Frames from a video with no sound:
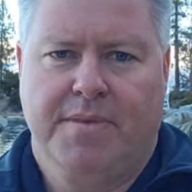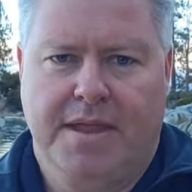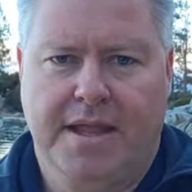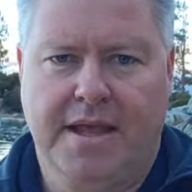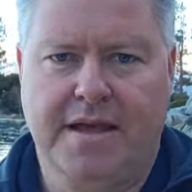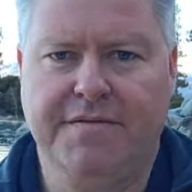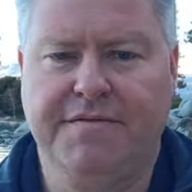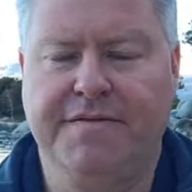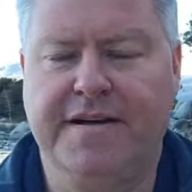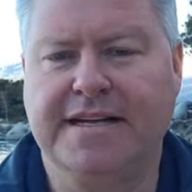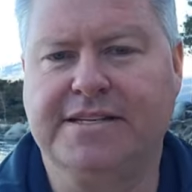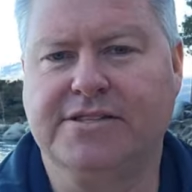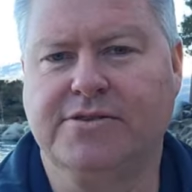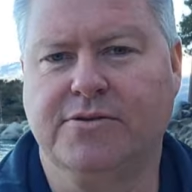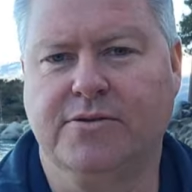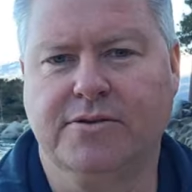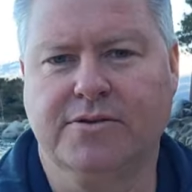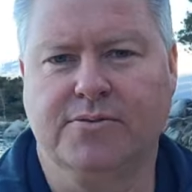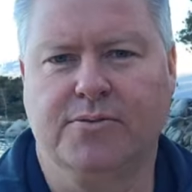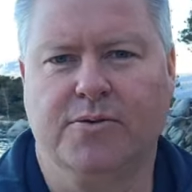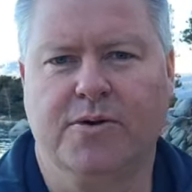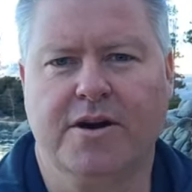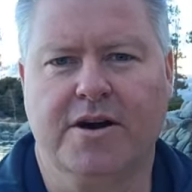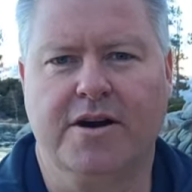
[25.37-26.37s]

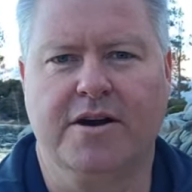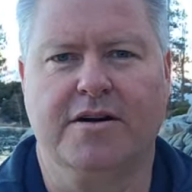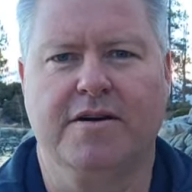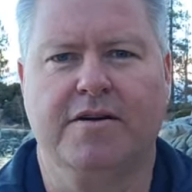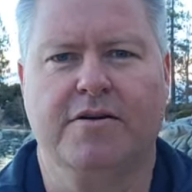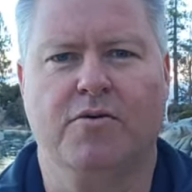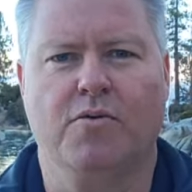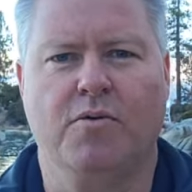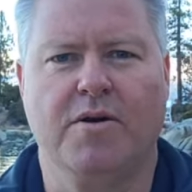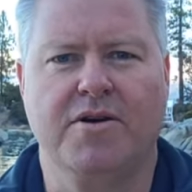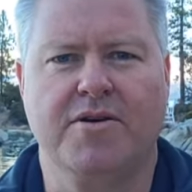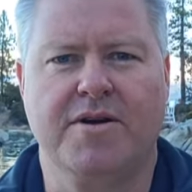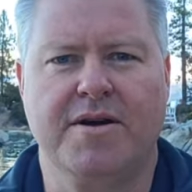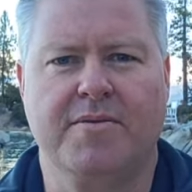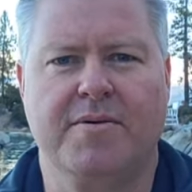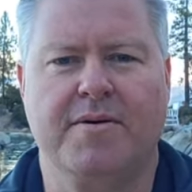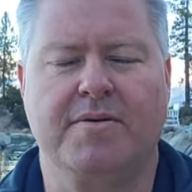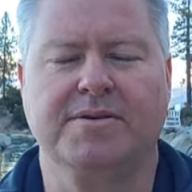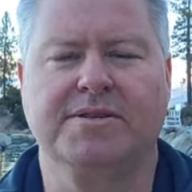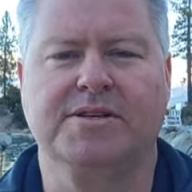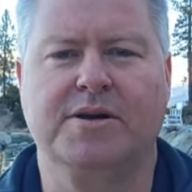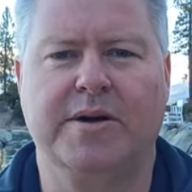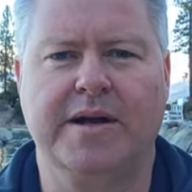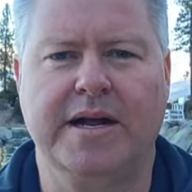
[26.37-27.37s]
investors were wondering
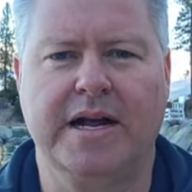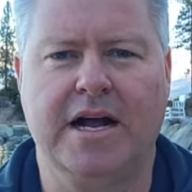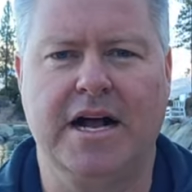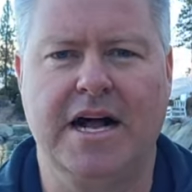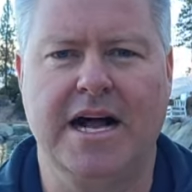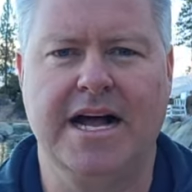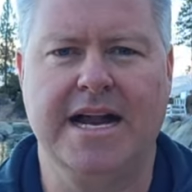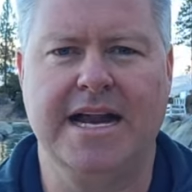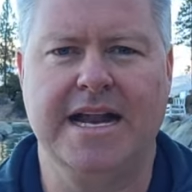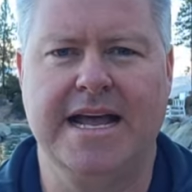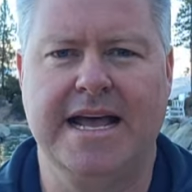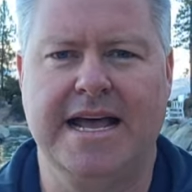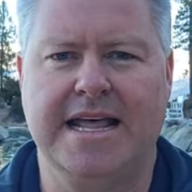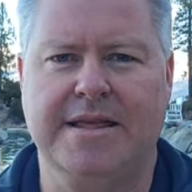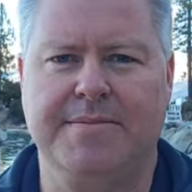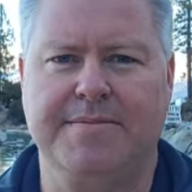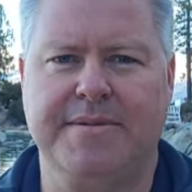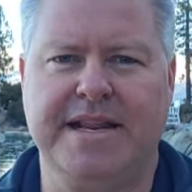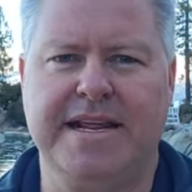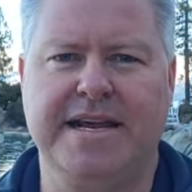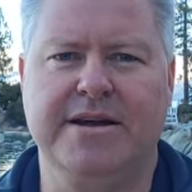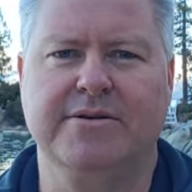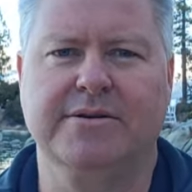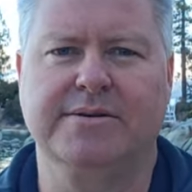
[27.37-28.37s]
what was going on, and the
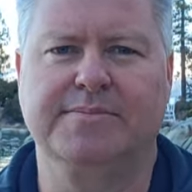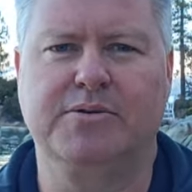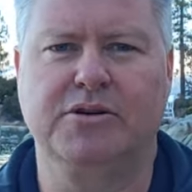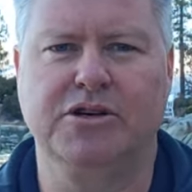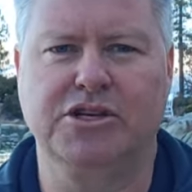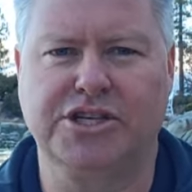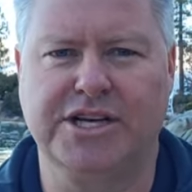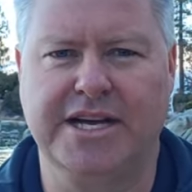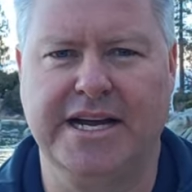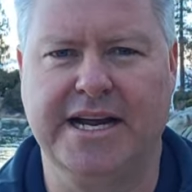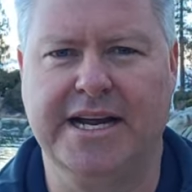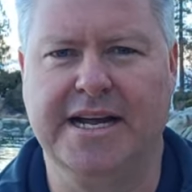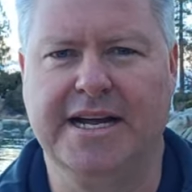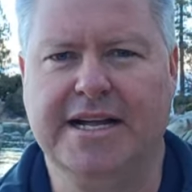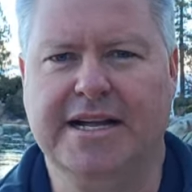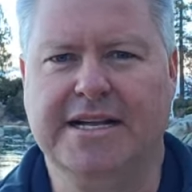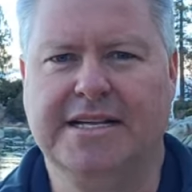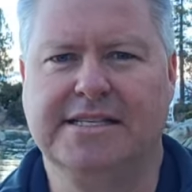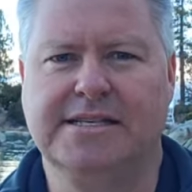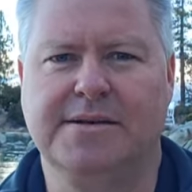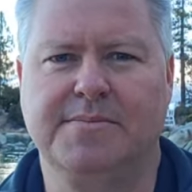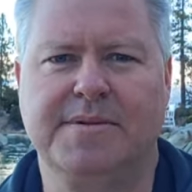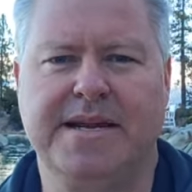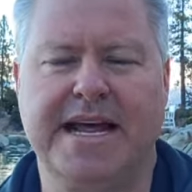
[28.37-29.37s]
media was pushing
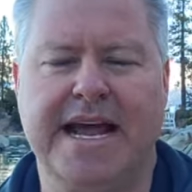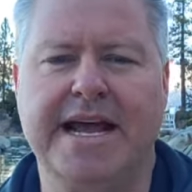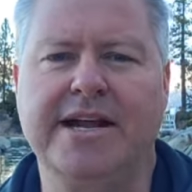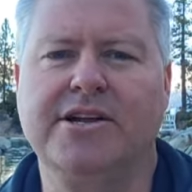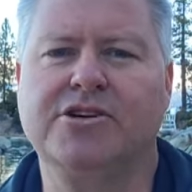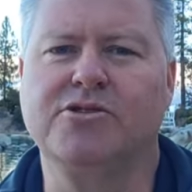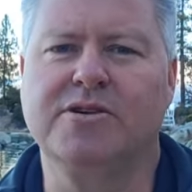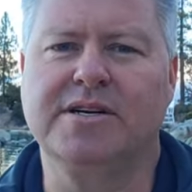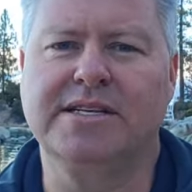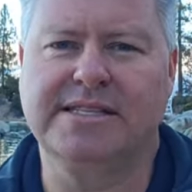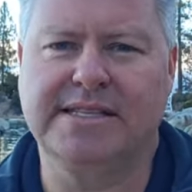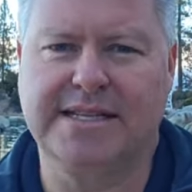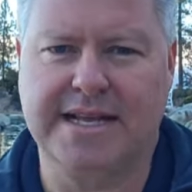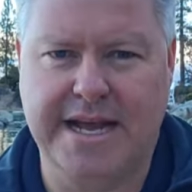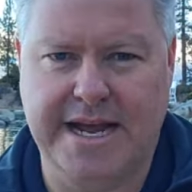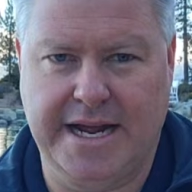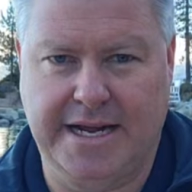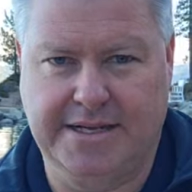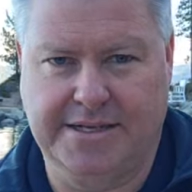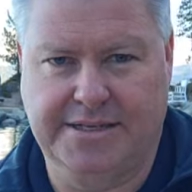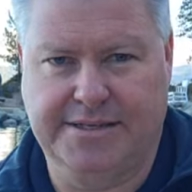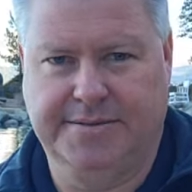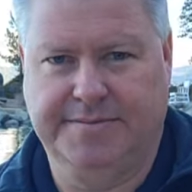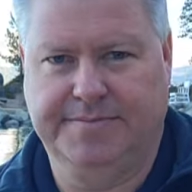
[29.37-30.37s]
some dangerous
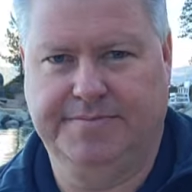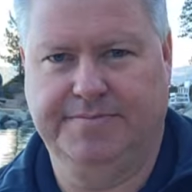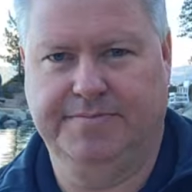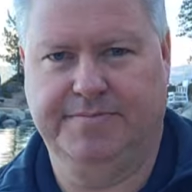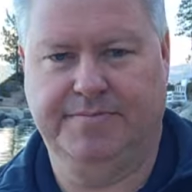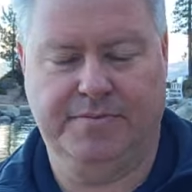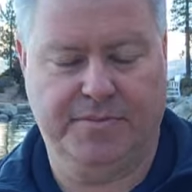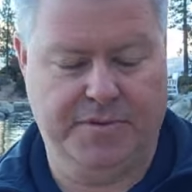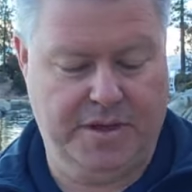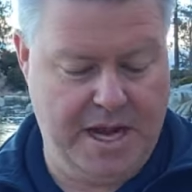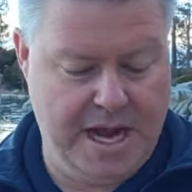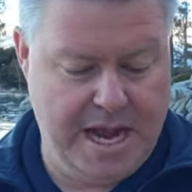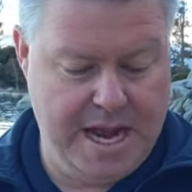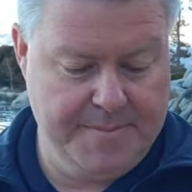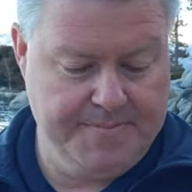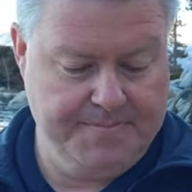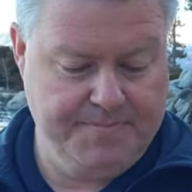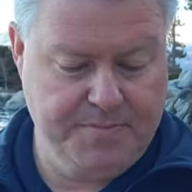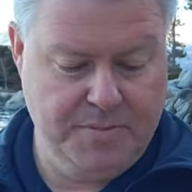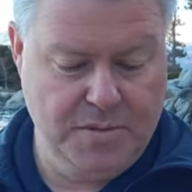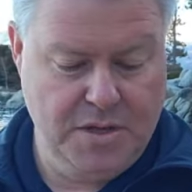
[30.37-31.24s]
things. Okay.